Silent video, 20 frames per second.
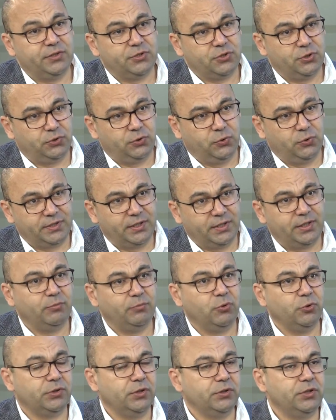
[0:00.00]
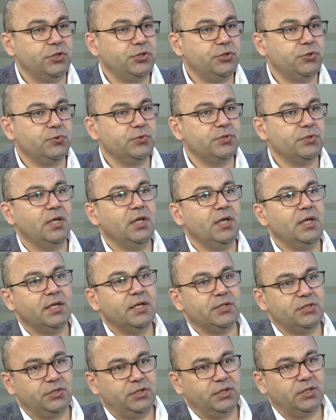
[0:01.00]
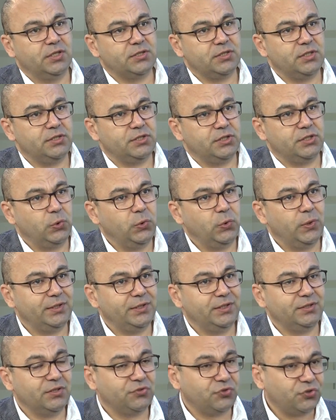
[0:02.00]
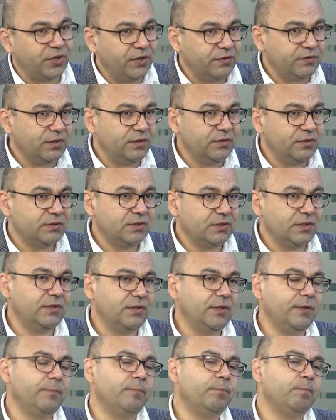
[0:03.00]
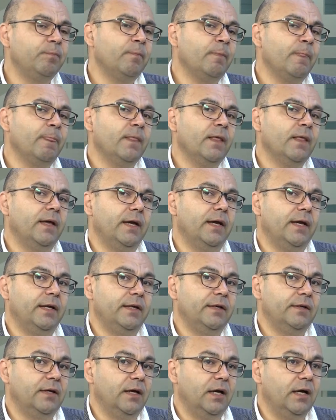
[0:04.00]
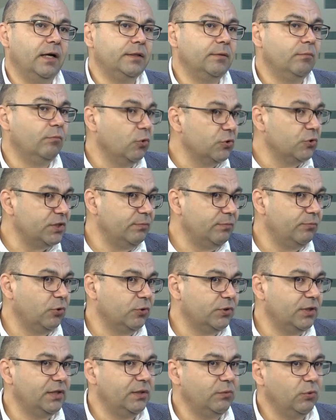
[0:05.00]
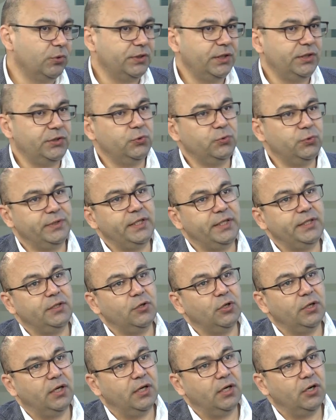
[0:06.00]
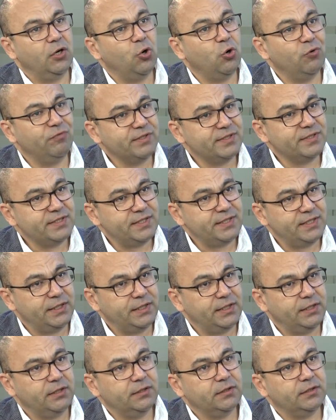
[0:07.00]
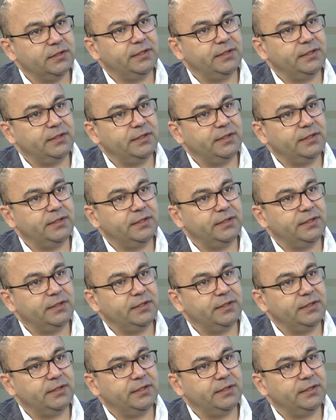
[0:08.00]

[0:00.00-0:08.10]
So those are important issues. City Council is regulating the trade in city, and the most importantly, what they do, they oversee.